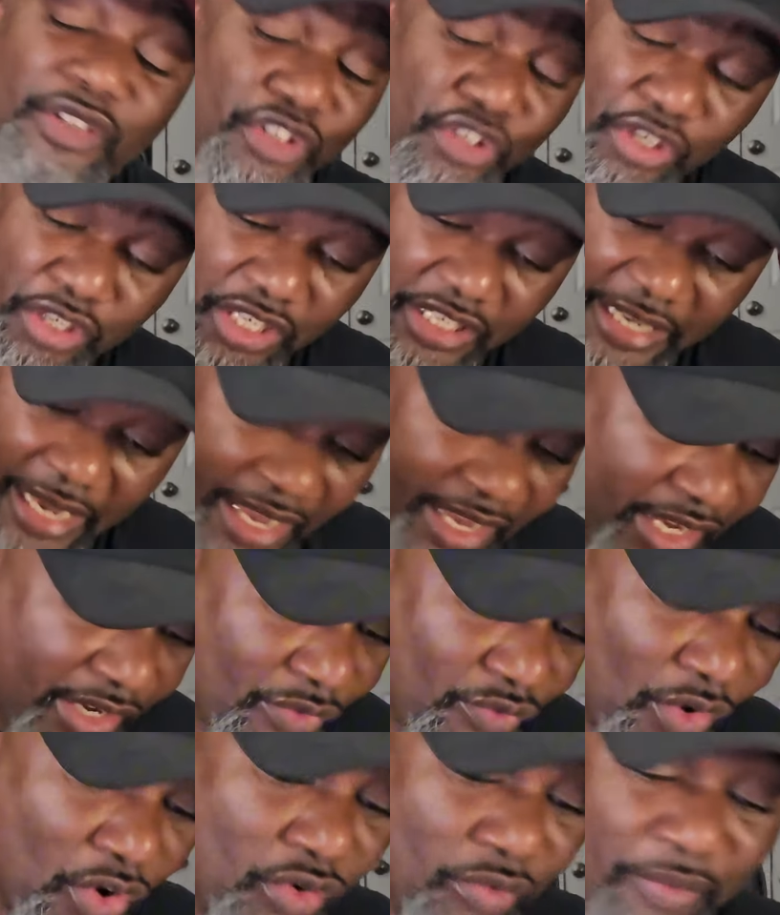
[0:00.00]
you
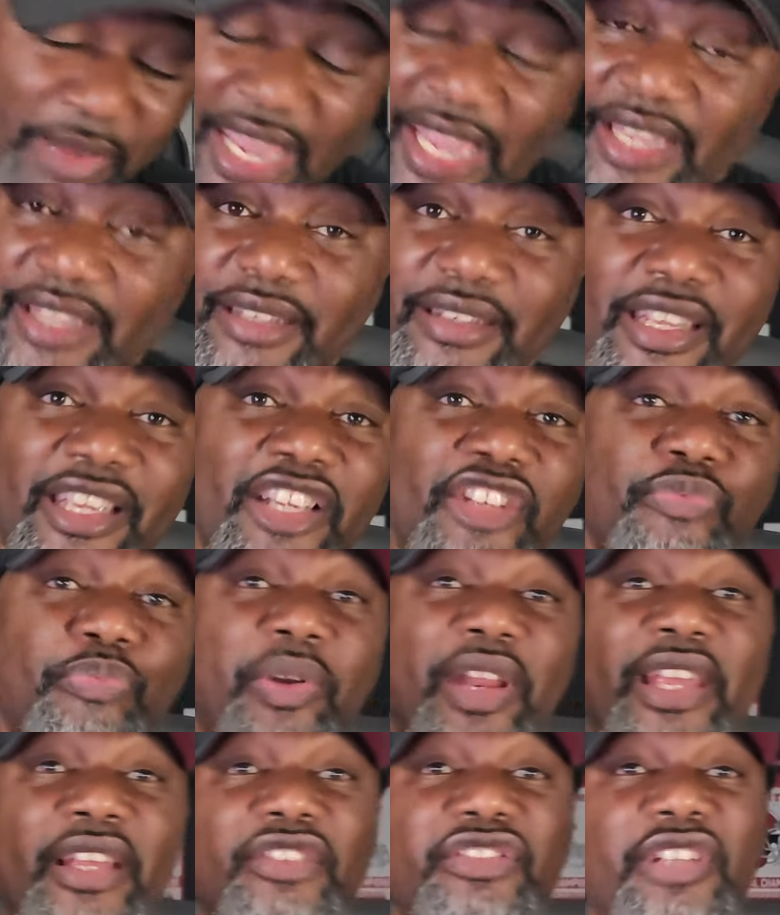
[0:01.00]
came, Womack, and these
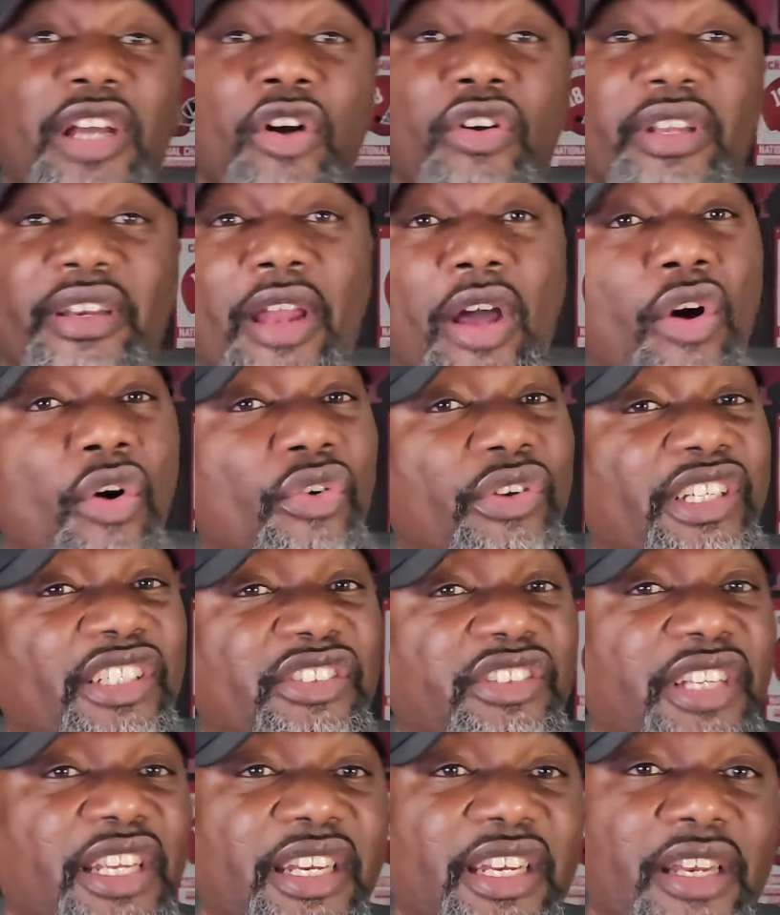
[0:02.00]
players talking all this
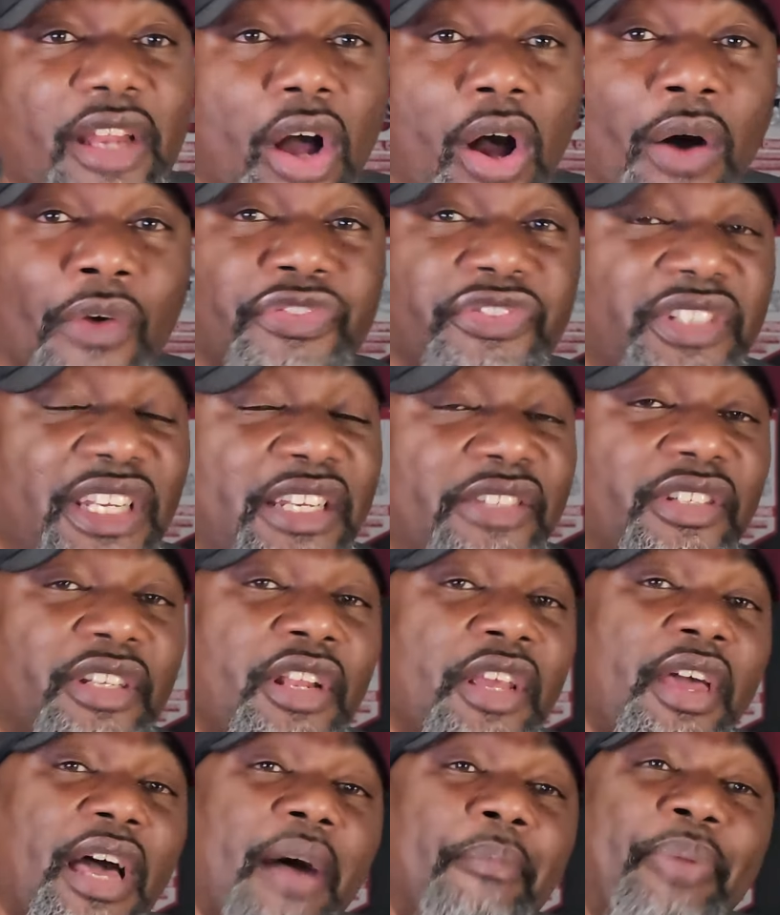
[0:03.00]
shit in the offseason
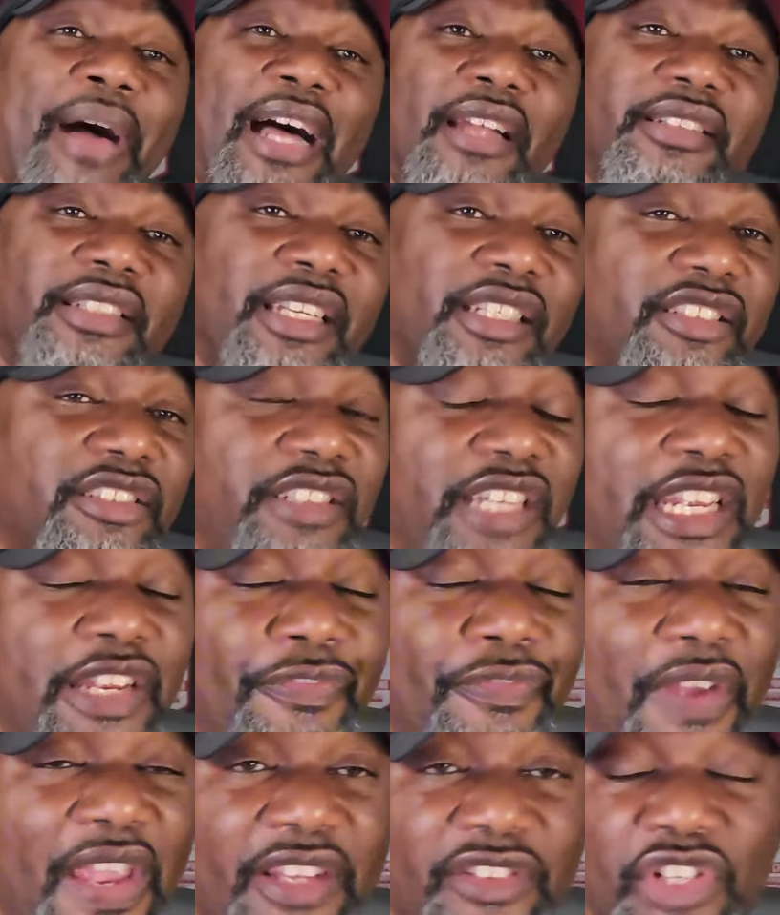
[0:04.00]
about this
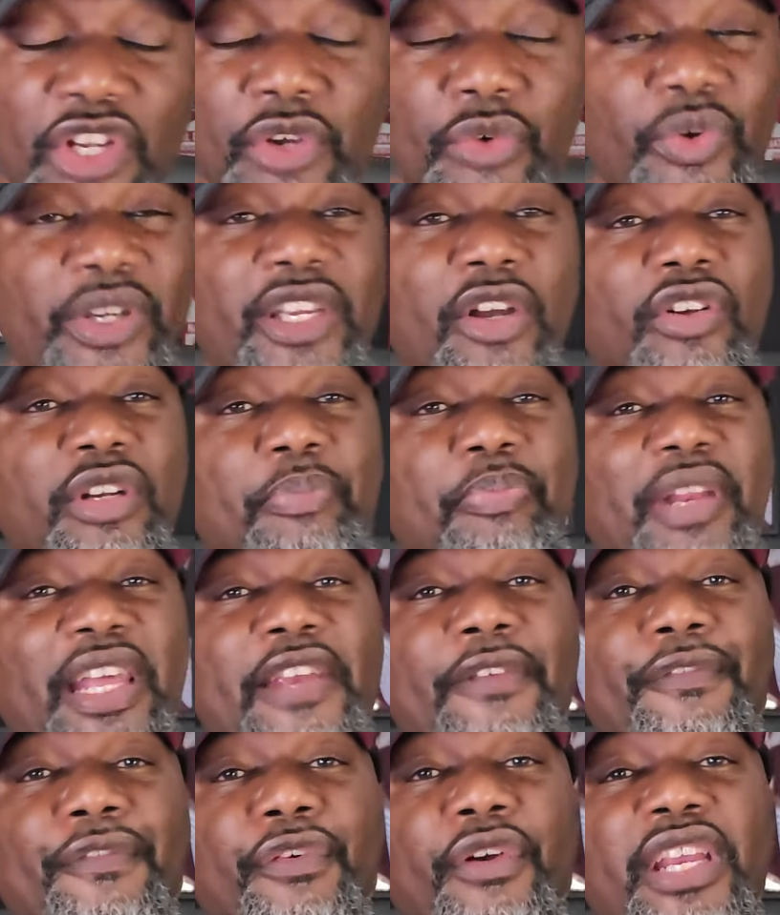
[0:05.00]
defense. We're going to
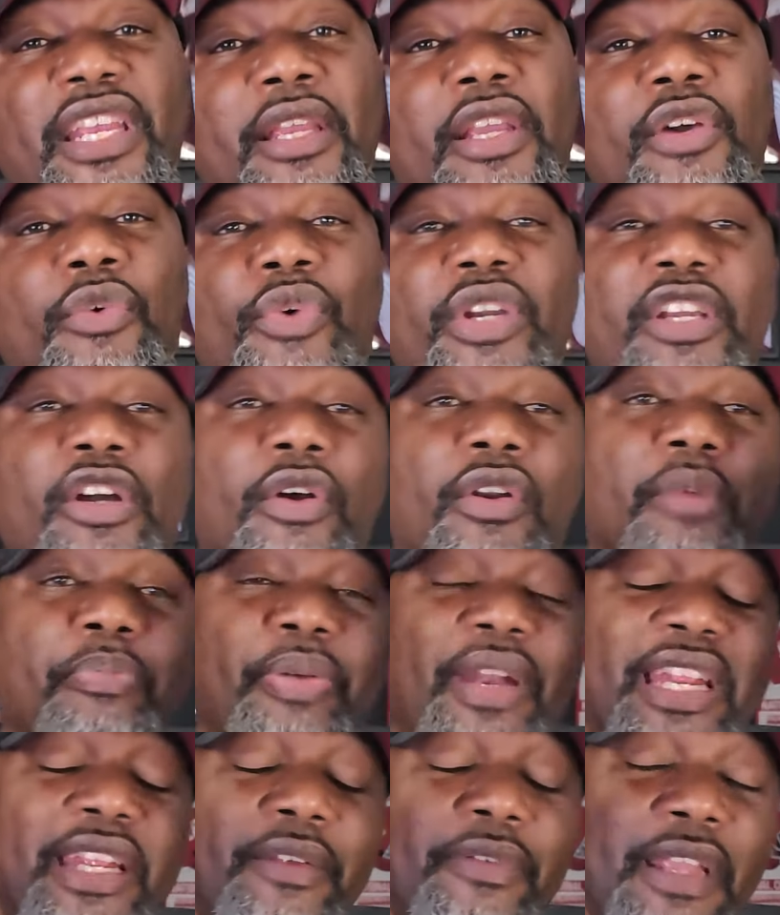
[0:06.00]
play free. We're going to
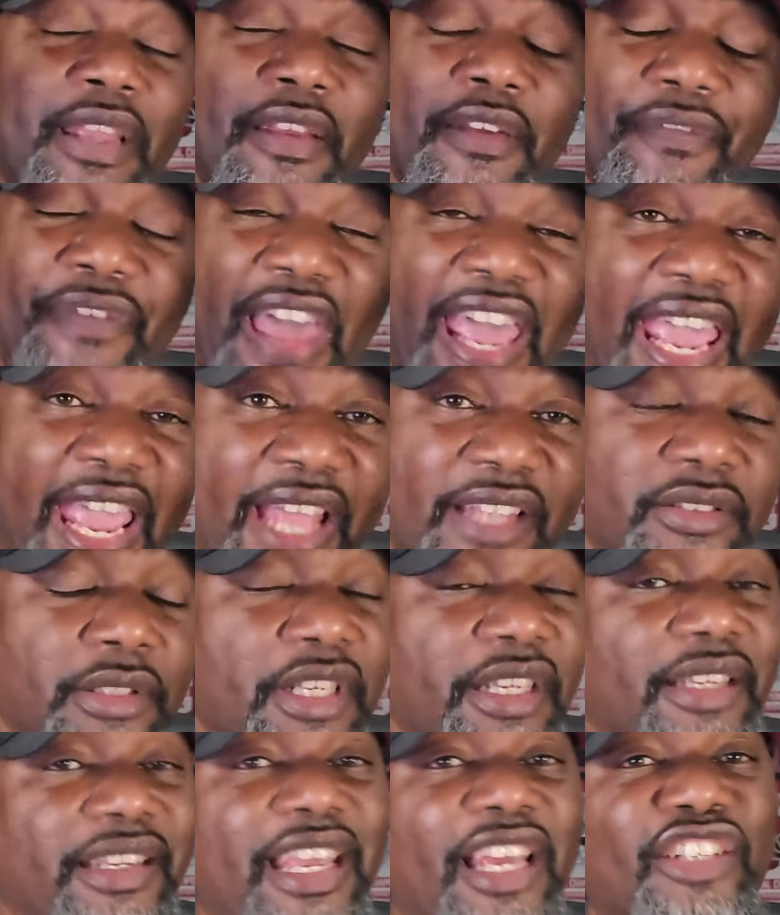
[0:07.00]
play fast.
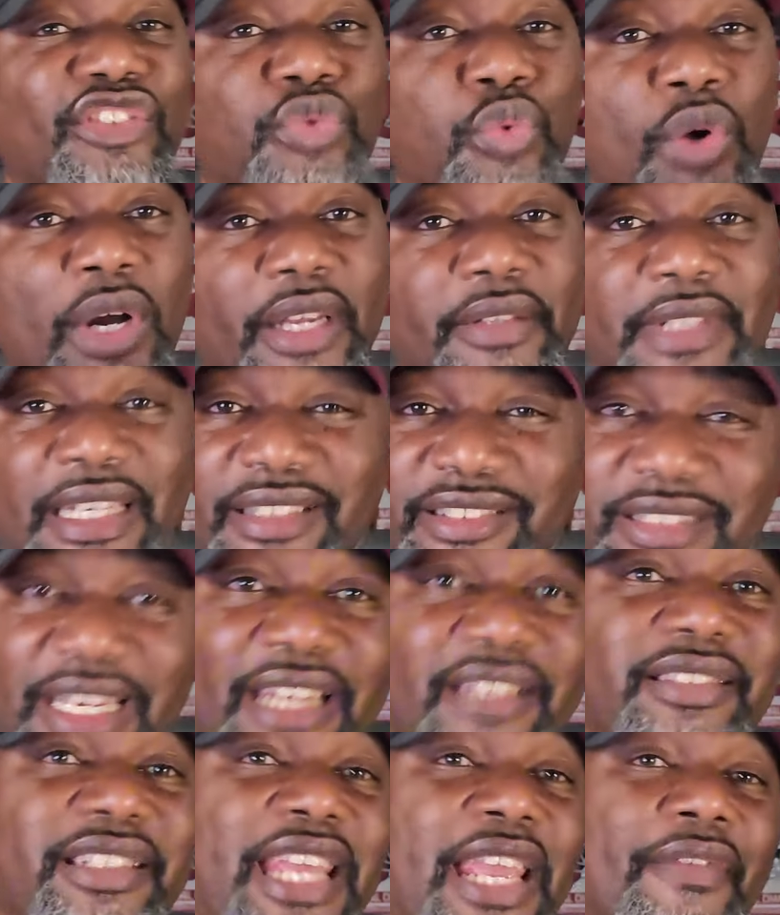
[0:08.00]
And guess what?
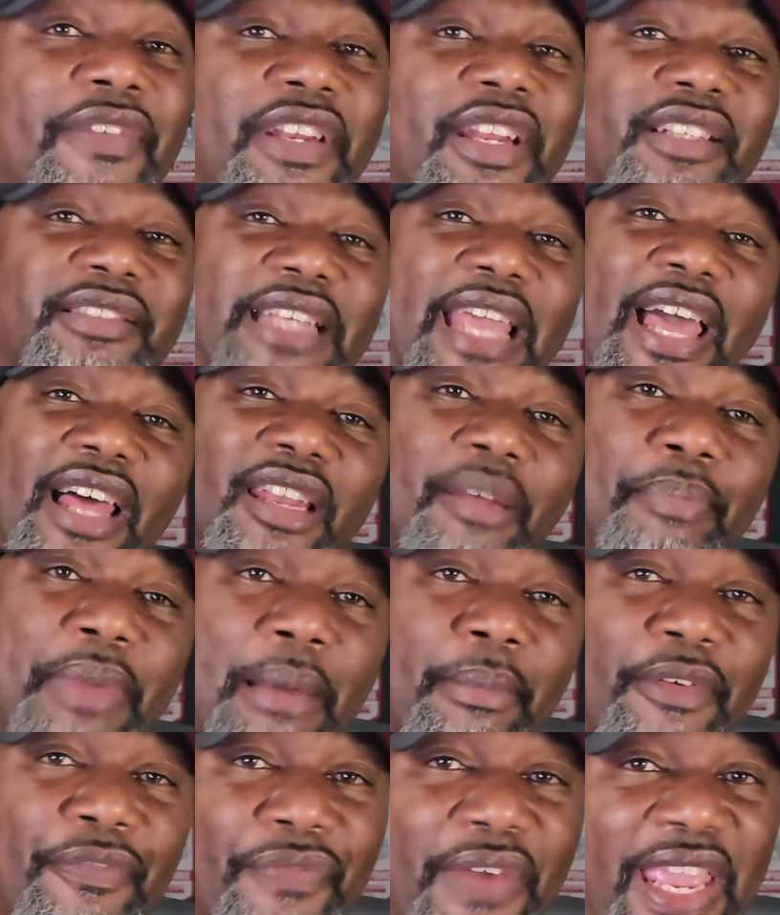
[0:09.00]
Just giving us
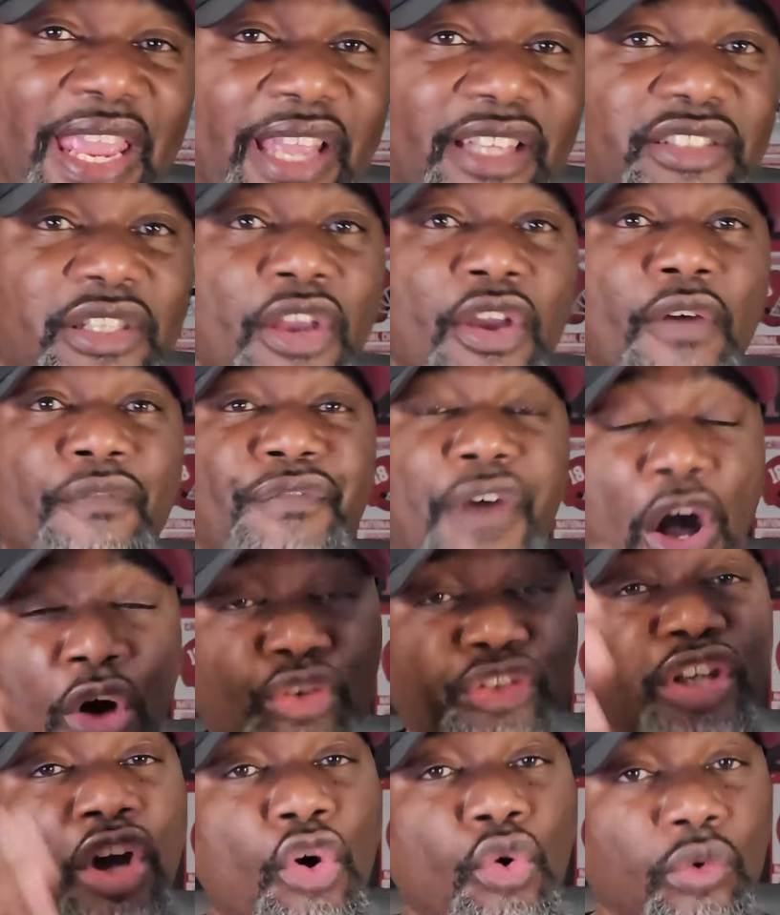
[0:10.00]
Alabama fans
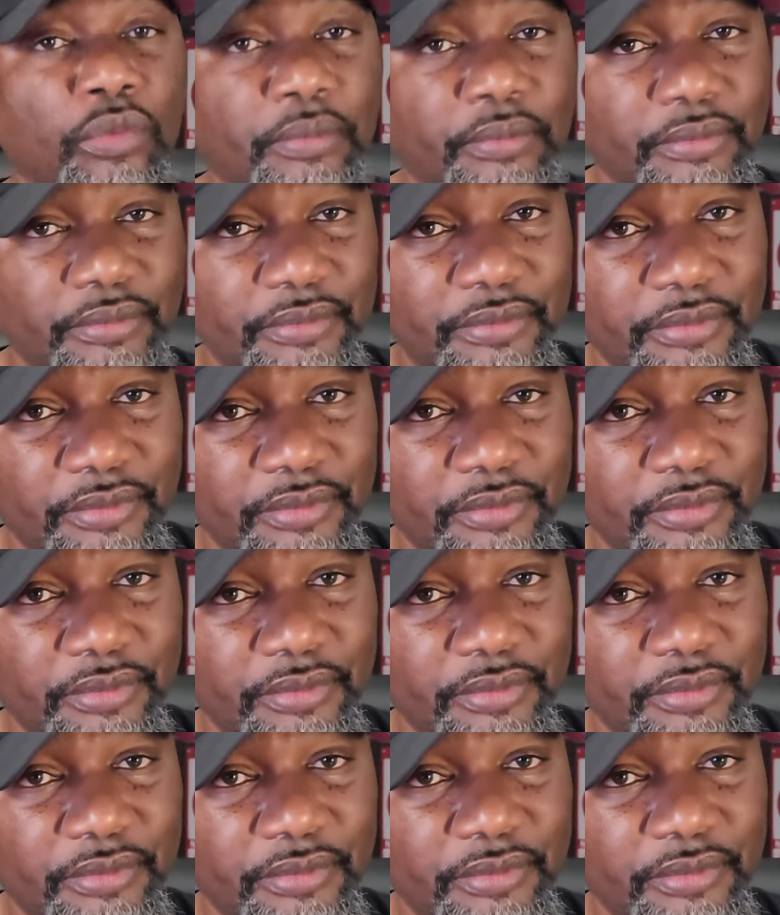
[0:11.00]
false hope.